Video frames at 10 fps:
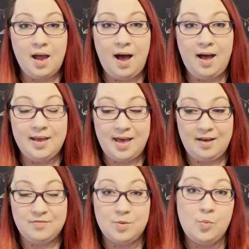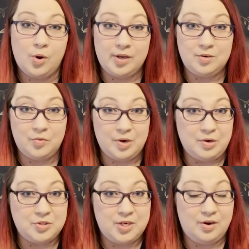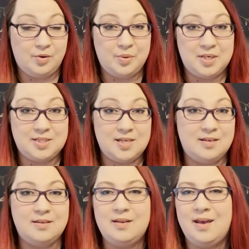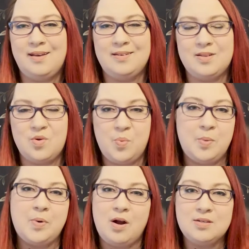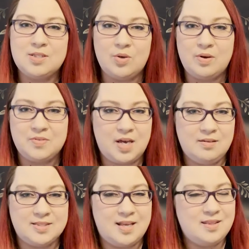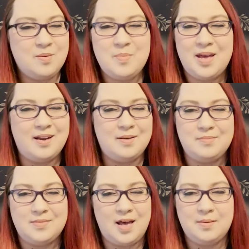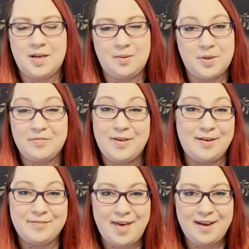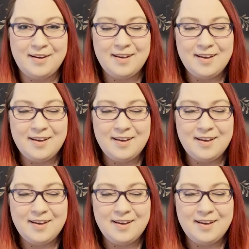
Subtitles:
I have the Morgan Greer Tarot in a tin, and the pip cards don't have titles on them, and I'm not a big fan of that.